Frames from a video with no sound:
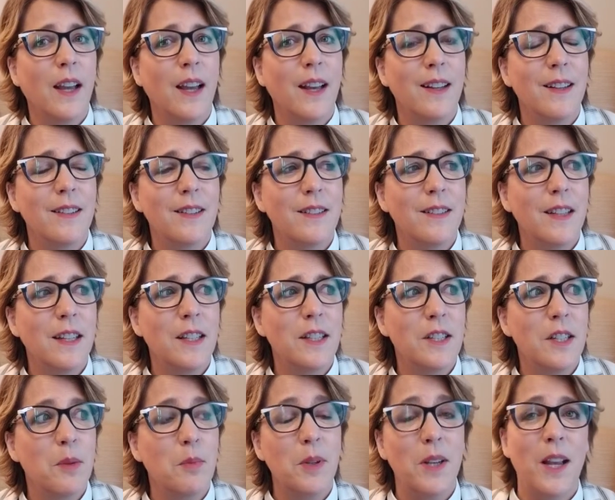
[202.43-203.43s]
and the
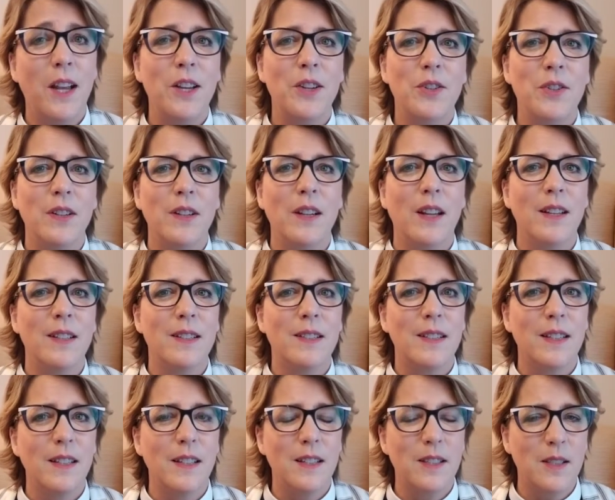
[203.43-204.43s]
intimidation at
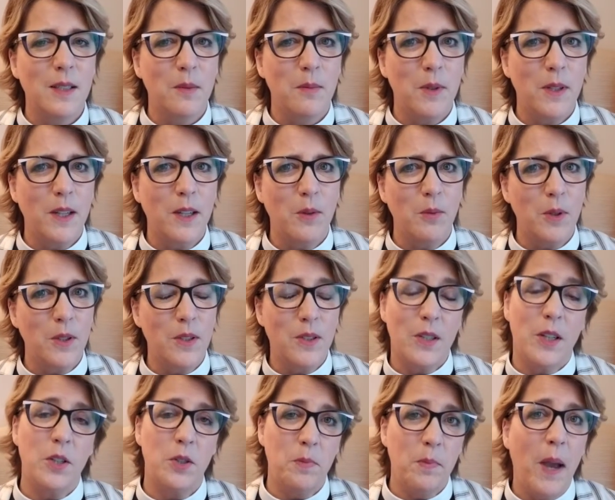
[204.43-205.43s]
seeing somebody with
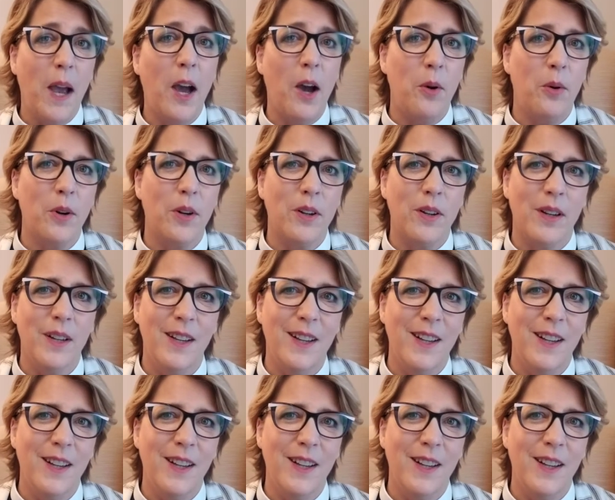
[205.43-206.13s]
such power